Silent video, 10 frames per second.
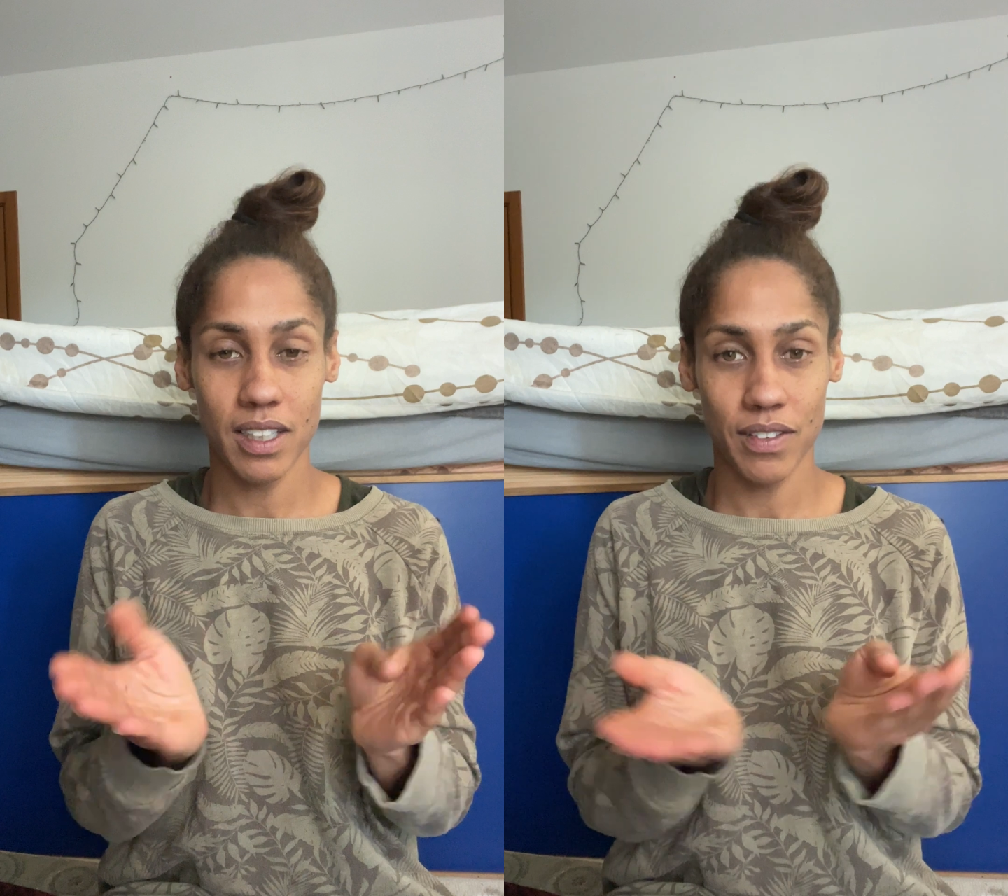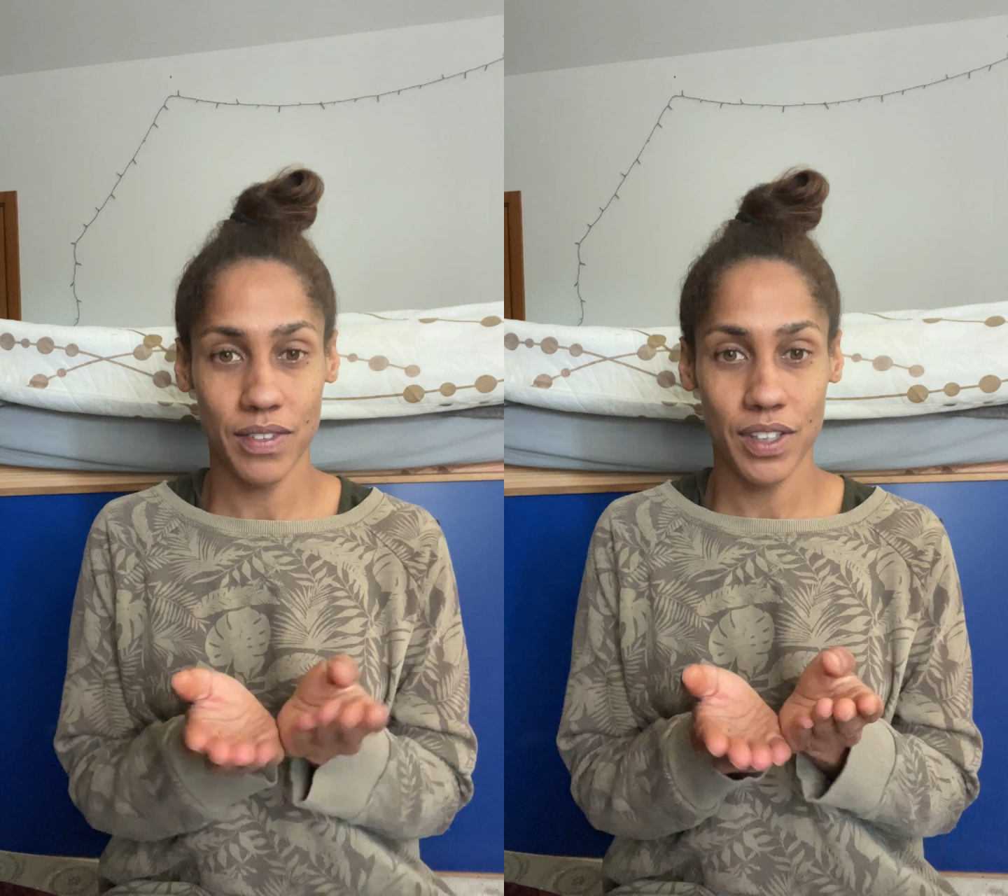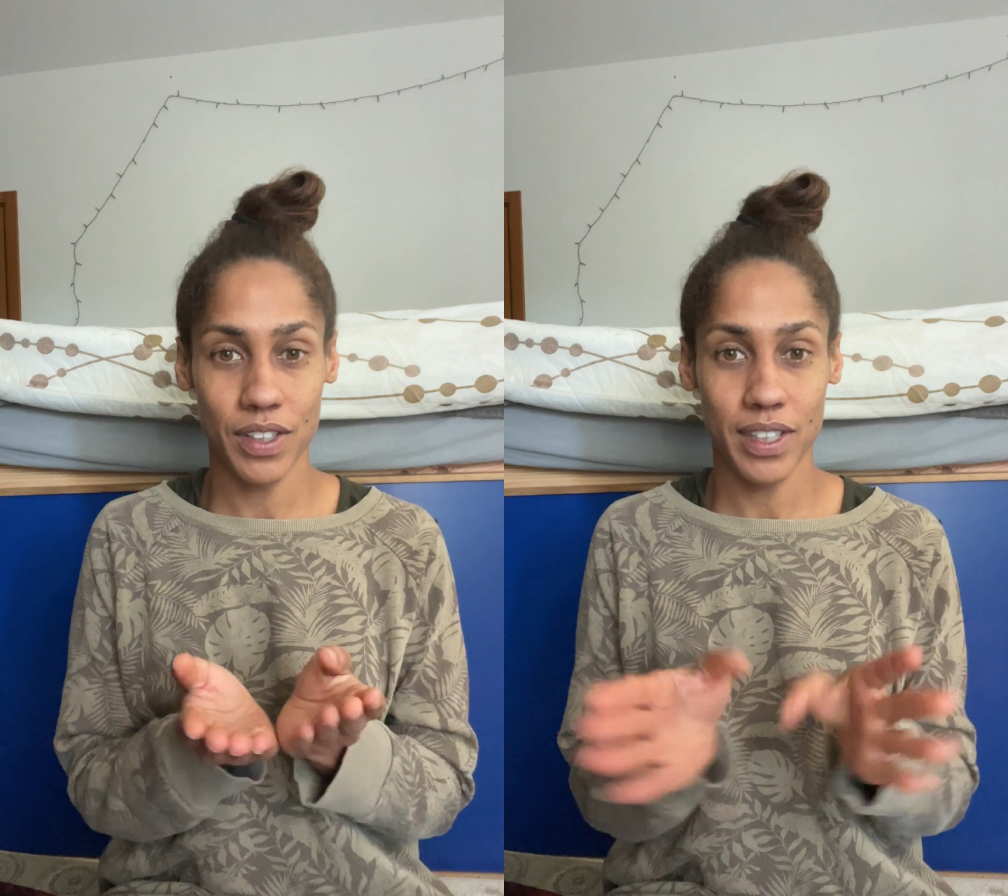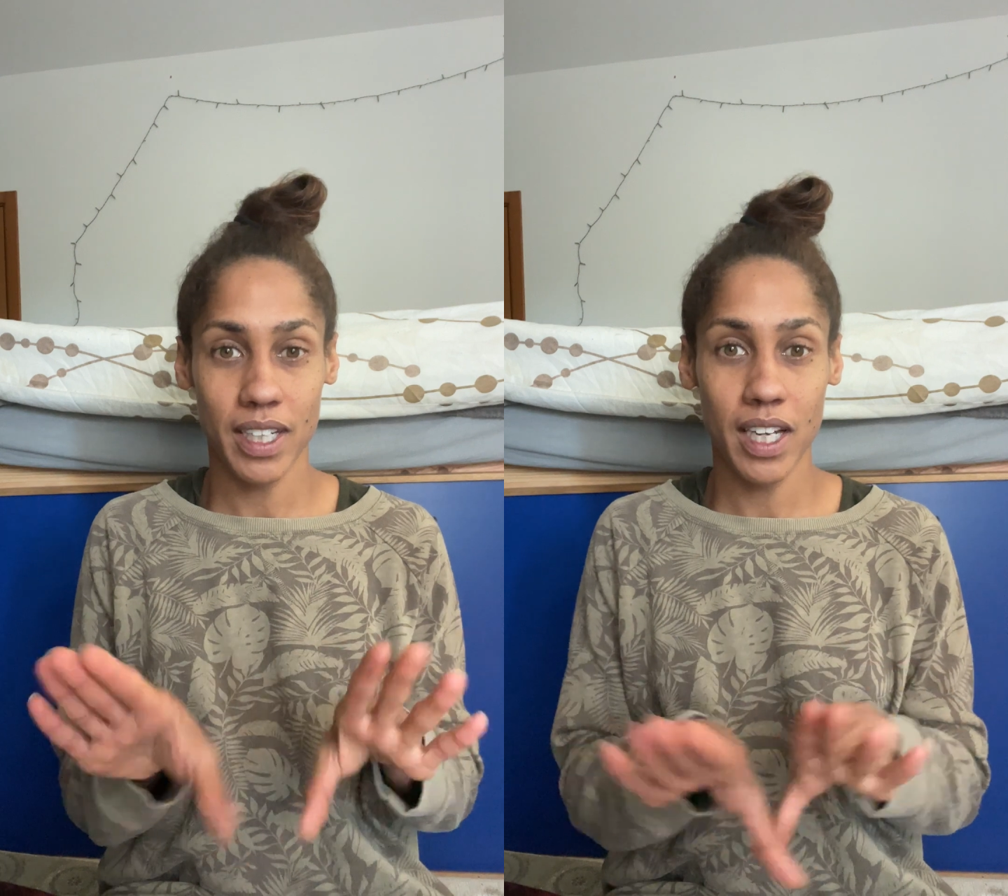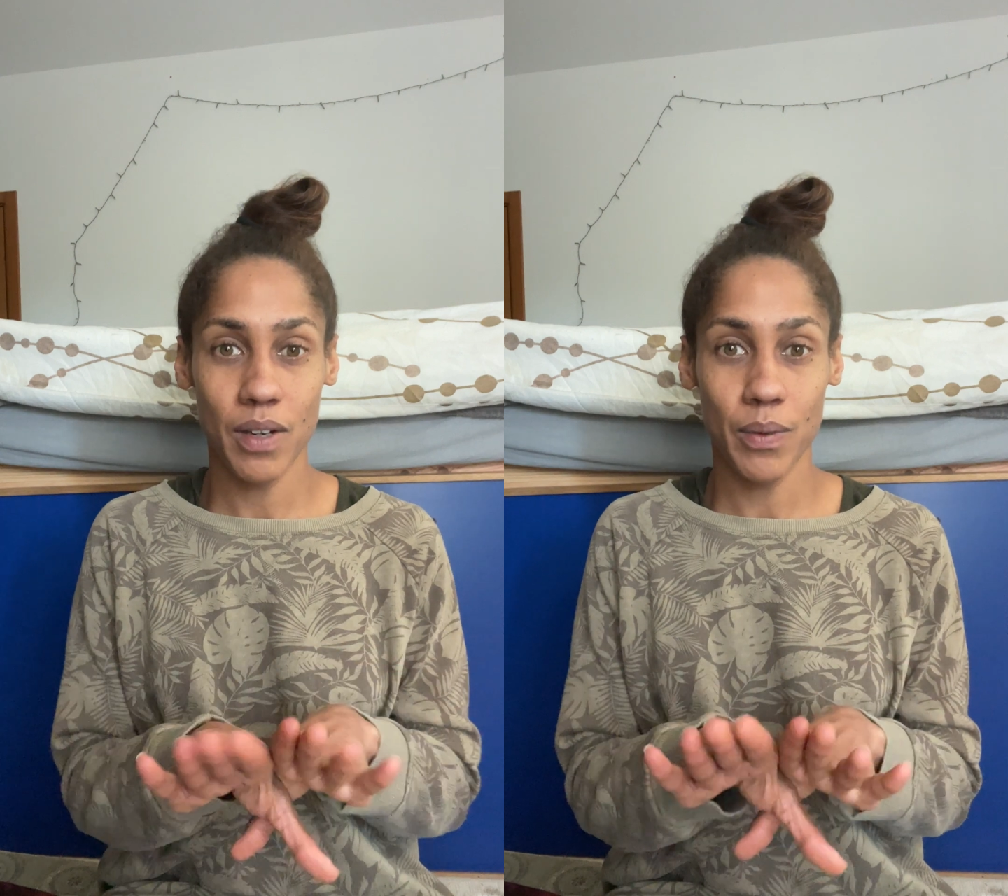of the
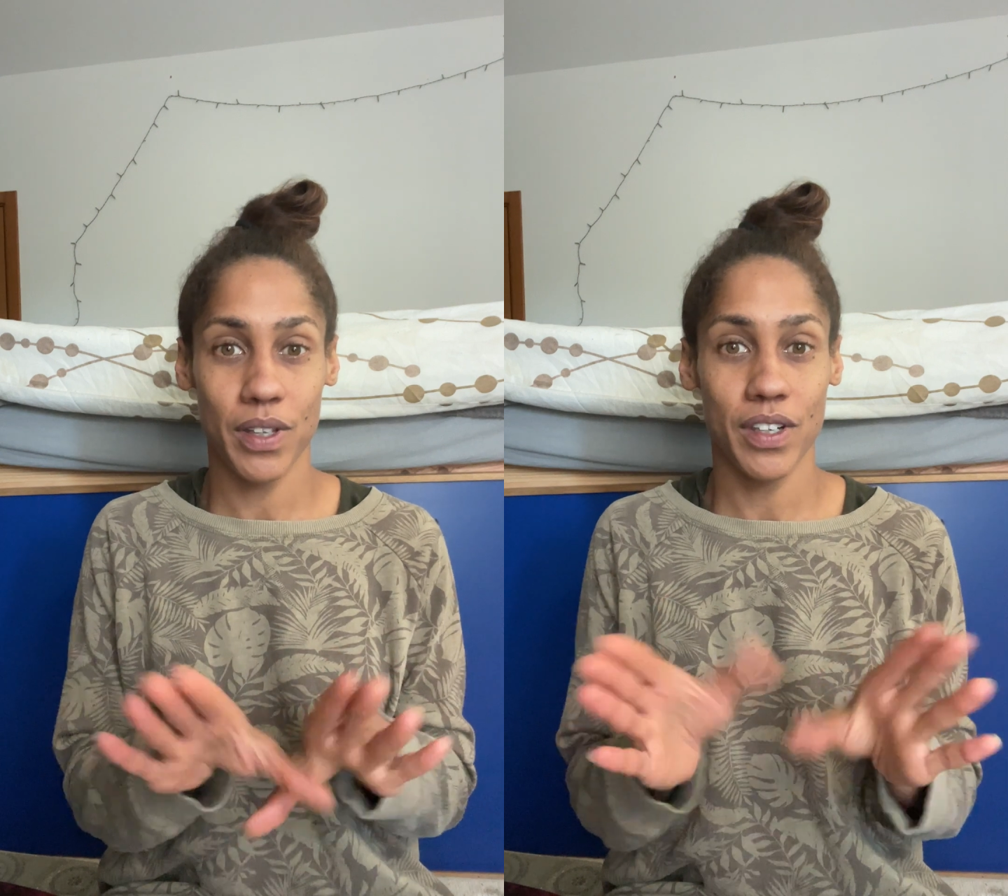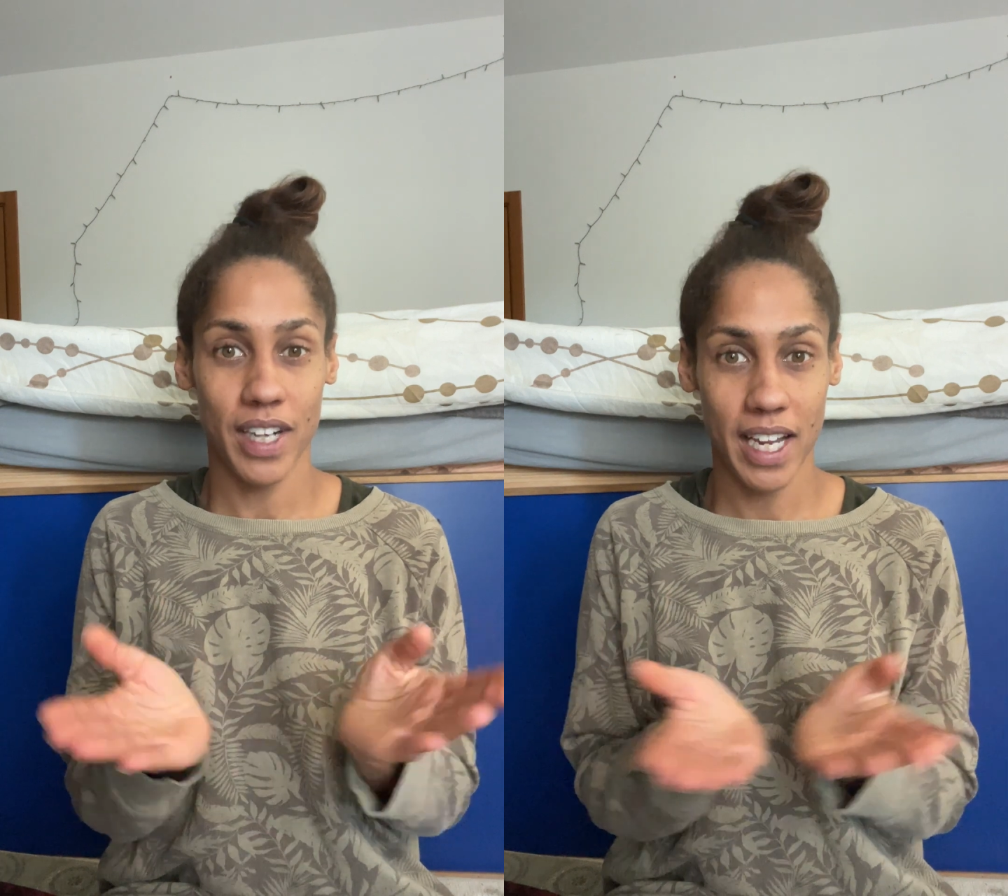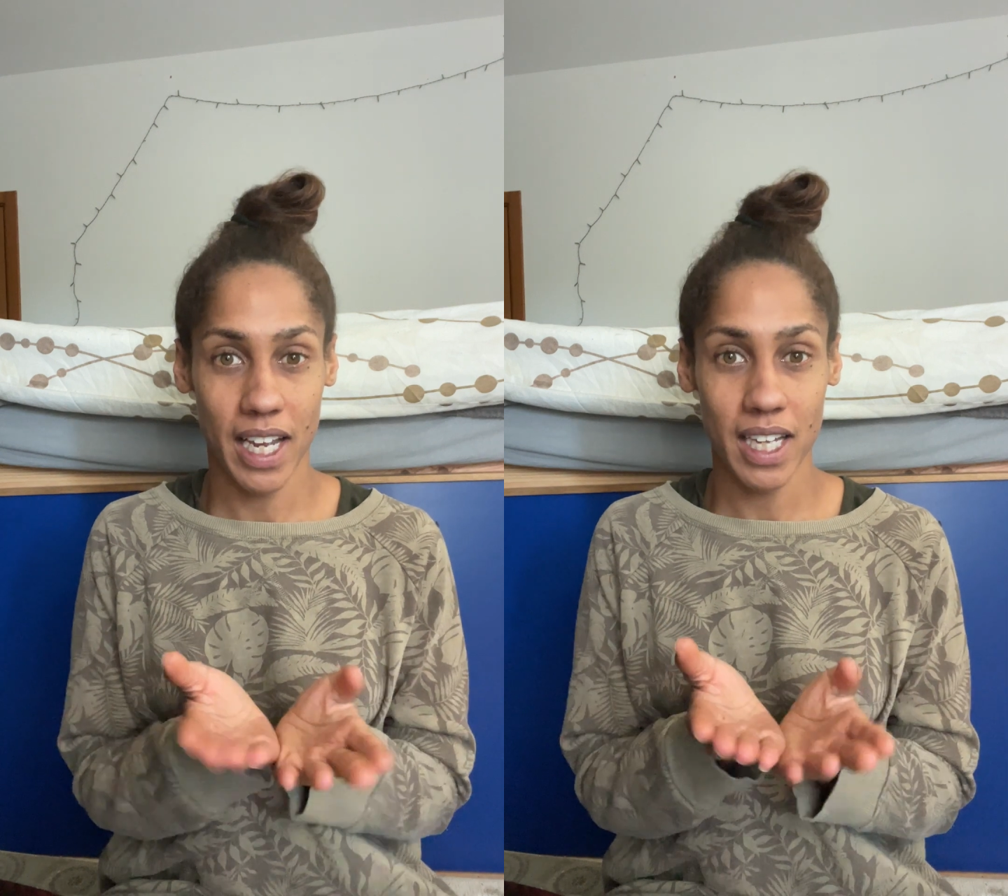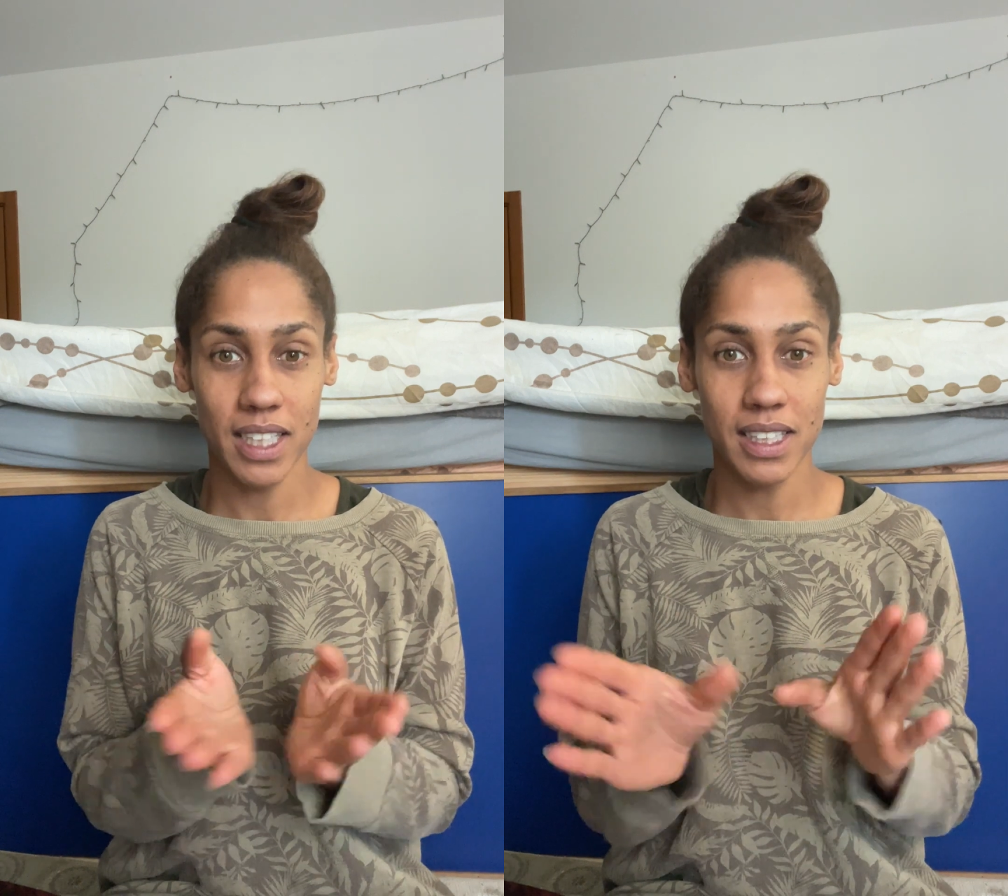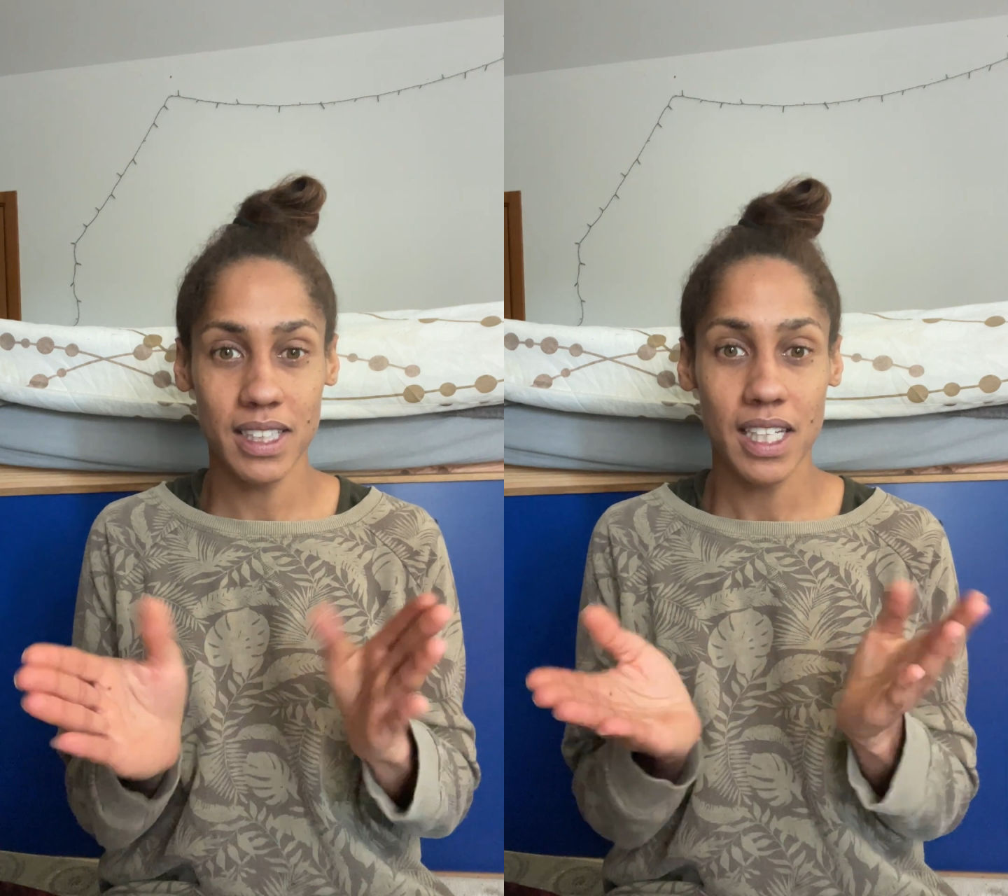Kriya with your
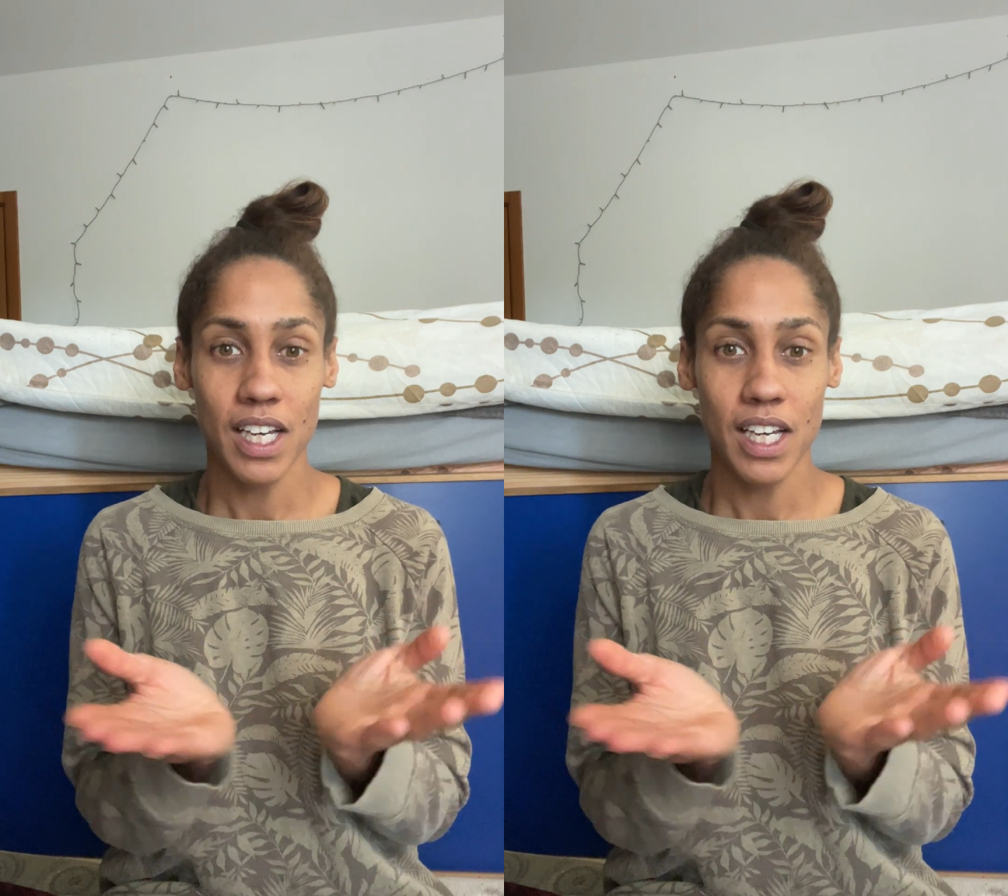hands.